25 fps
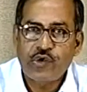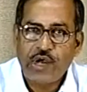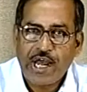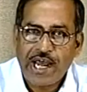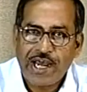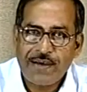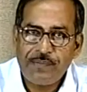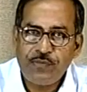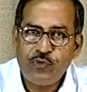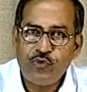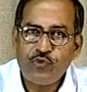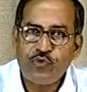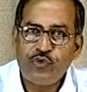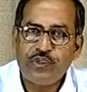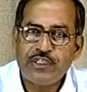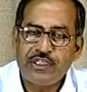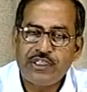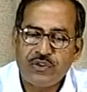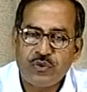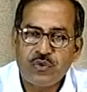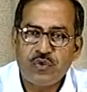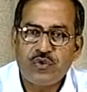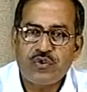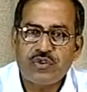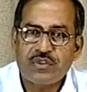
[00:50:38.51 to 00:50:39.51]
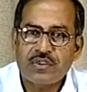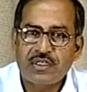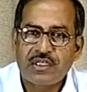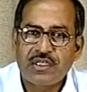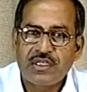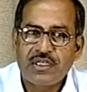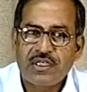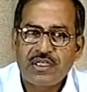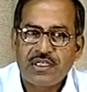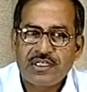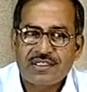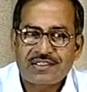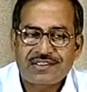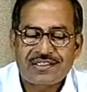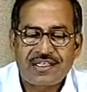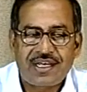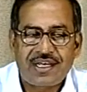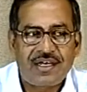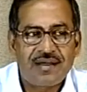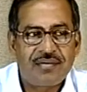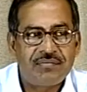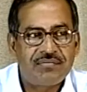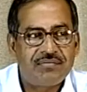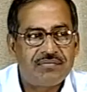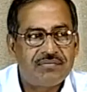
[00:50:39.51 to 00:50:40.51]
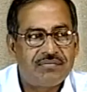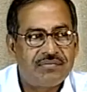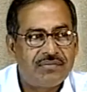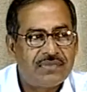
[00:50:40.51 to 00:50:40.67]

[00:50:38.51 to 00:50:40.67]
have to use some